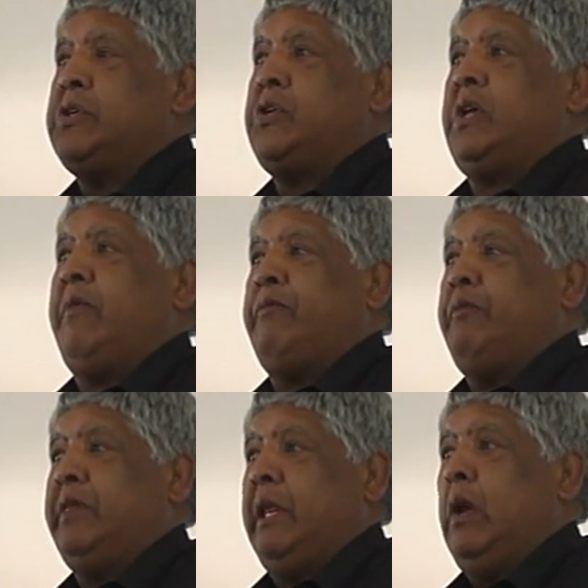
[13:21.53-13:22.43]
a shift
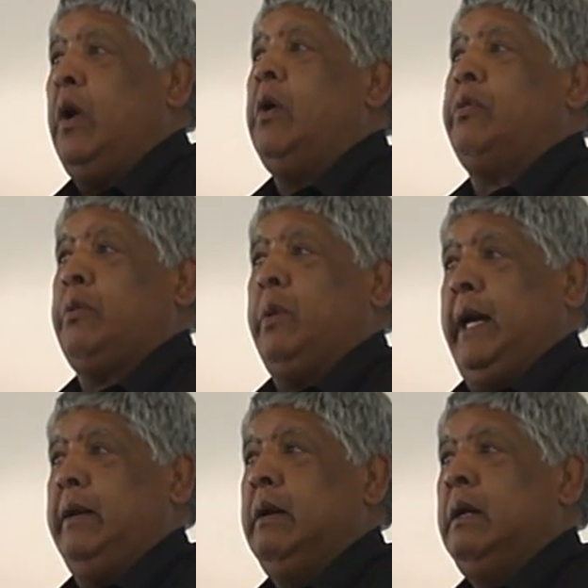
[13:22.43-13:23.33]
with an
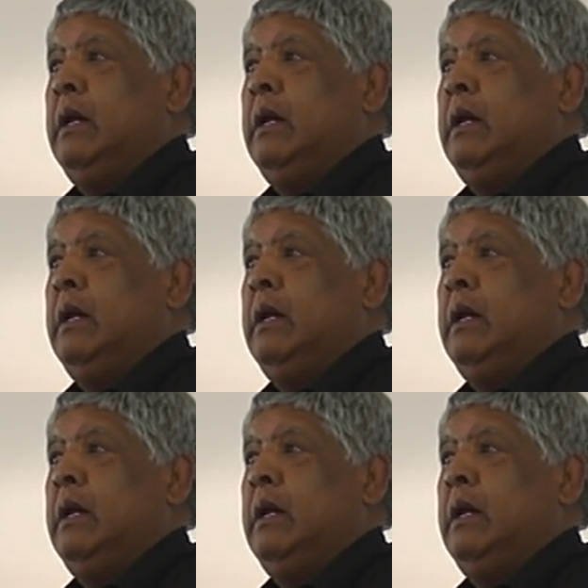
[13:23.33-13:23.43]
earthquake